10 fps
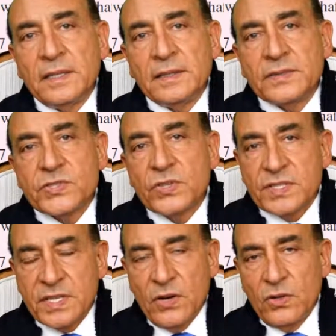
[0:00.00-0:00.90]
So
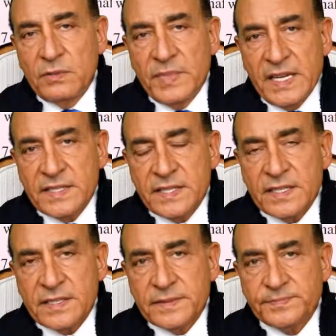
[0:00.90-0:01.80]
it's a hole
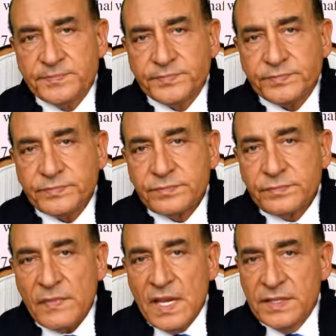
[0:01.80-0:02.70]
basis.
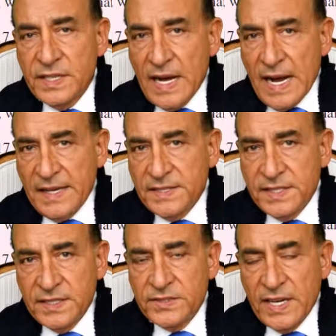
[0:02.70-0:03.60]
The
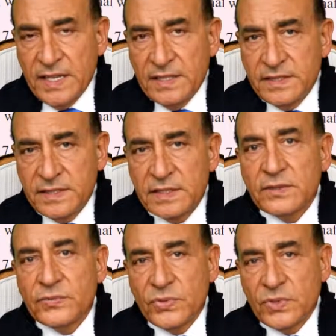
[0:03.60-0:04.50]
IT grade
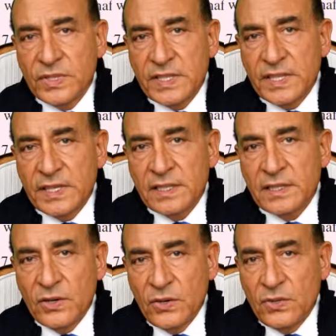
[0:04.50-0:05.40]
for the
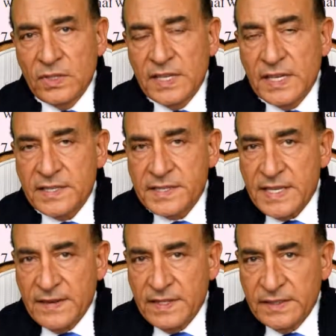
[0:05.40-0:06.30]
hole is
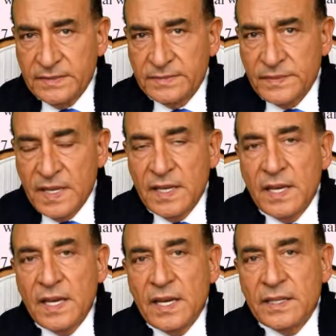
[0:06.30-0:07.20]
7.
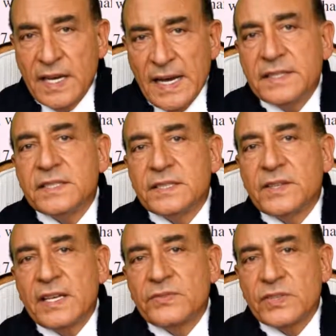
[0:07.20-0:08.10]
The IT
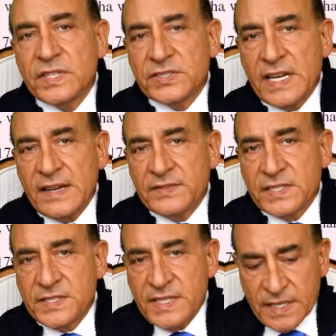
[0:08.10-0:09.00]
grade for the shaft is
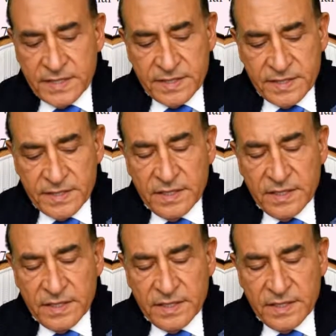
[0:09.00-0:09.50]
6.